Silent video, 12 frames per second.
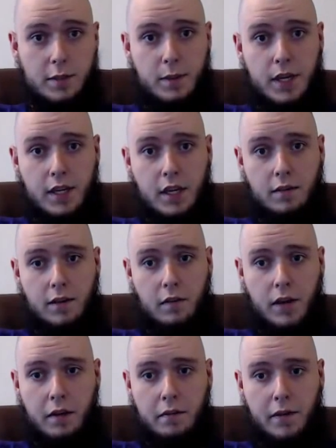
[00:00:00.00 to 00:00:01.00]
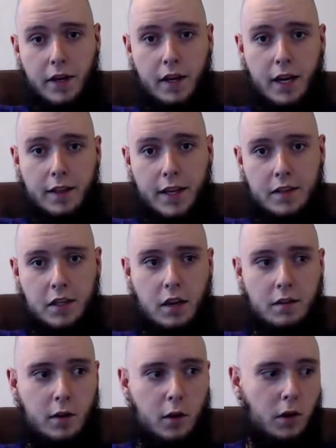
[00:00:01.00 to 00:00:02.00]
speaking of alfalfa, I'd like to
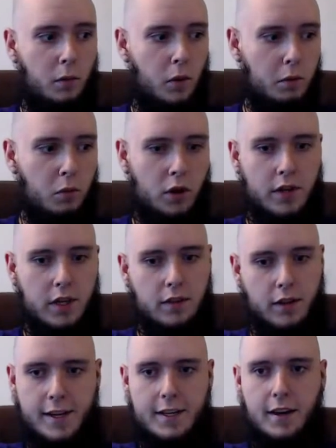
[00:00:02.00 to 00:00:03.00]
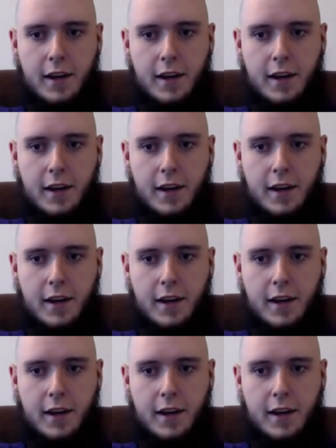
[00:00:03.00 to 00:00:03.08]
cover one more thing that